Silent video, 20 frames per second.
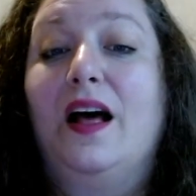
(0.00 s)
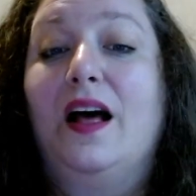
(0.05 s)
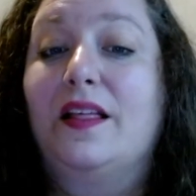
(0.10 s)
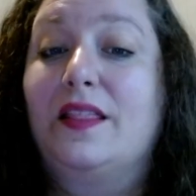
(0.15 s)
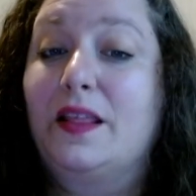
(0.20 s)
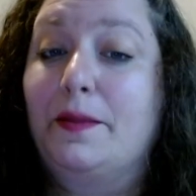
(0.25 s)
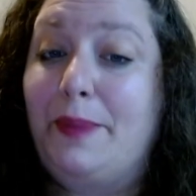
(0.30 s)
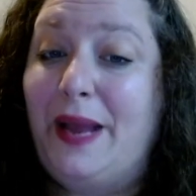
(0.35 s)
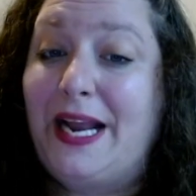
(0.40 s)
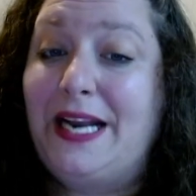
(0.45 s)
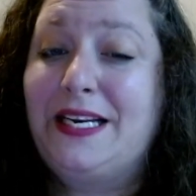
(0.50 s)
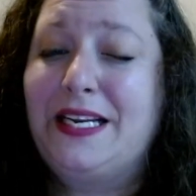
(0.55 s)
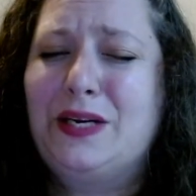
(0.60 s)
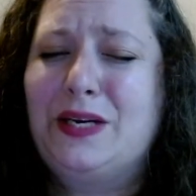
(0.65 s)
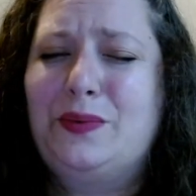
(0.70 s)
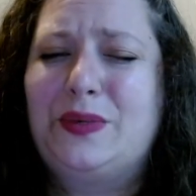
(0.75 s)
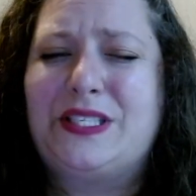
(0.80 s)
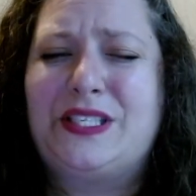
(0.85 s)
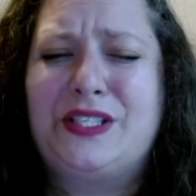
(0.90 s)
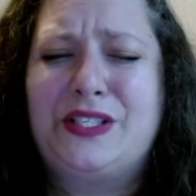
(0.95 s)
The painting
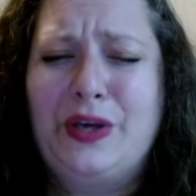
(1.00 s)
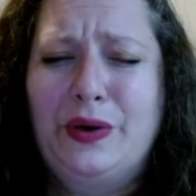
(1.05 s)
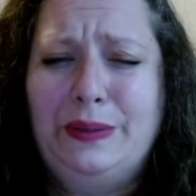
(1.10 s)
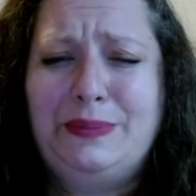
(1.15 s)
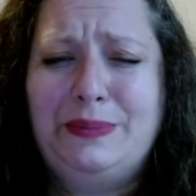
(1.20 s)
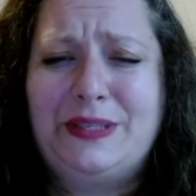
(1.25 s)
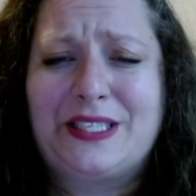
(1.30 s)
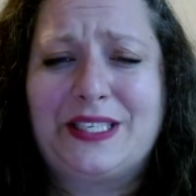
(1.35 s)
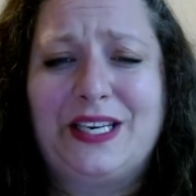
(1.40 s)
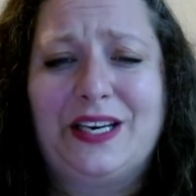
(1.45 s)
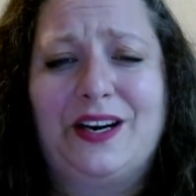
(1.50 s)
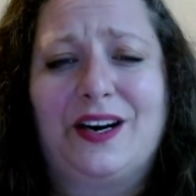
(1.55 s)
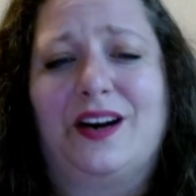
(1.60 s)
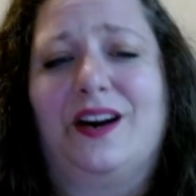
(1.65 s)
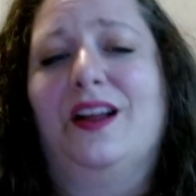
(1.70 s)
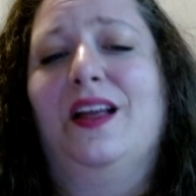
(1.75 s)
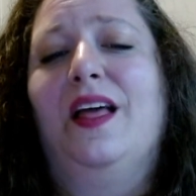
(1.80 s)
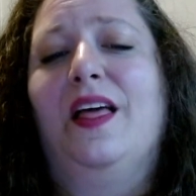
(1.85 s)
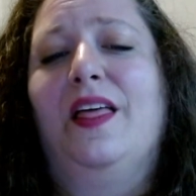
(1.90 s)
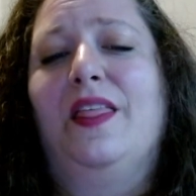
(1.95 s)
was so
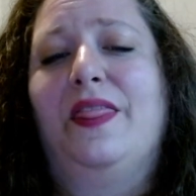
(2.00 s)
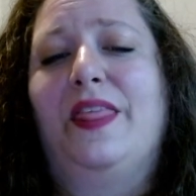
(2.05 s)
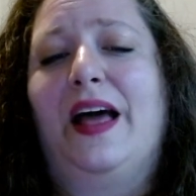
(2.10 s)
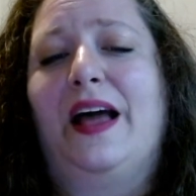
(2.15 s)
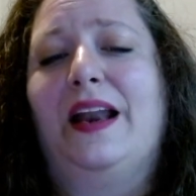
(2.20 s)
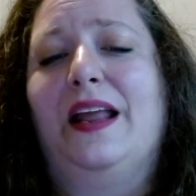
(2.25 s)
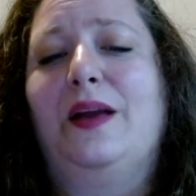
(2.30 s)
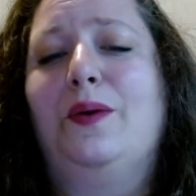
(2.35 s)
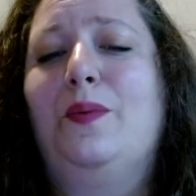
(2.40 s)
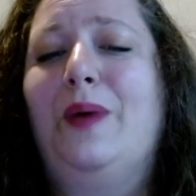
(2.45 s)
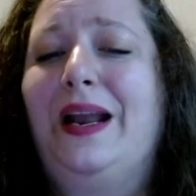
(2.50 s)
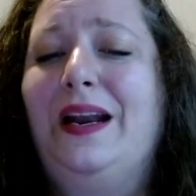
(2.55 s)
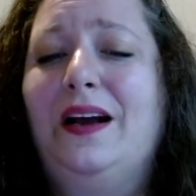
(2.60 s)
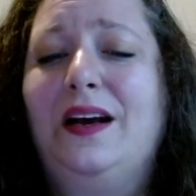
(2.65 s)
obscure that it went